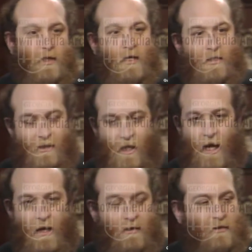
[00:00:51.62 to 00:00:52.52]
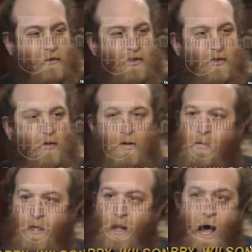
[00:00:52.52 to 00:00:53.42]
The state should only be
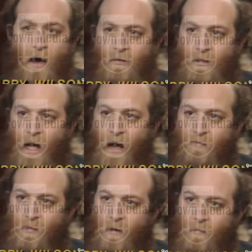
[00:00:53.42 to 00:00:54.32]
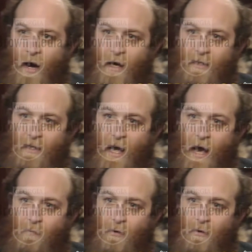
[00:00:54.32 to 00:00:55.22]
allowed to have one bite at the
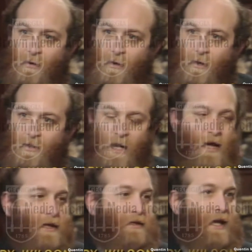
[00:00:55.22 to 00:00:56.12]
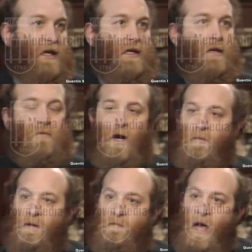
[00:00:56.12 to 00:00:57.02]
apple. The idea that they can keep
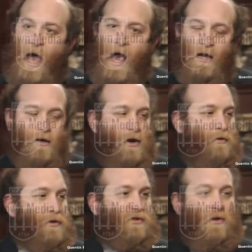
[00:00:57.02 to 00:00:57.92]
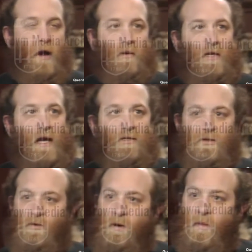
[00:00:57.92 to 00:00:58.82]
coming back we traumatize and
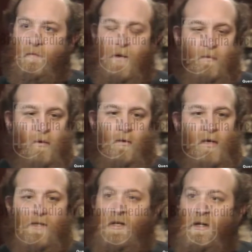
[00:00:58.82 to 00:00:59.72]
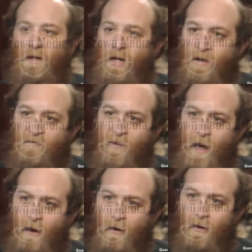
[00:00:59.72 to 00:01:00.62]
torment people, and it's clearly
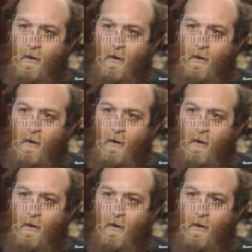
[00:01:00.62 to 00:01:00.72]
unfair.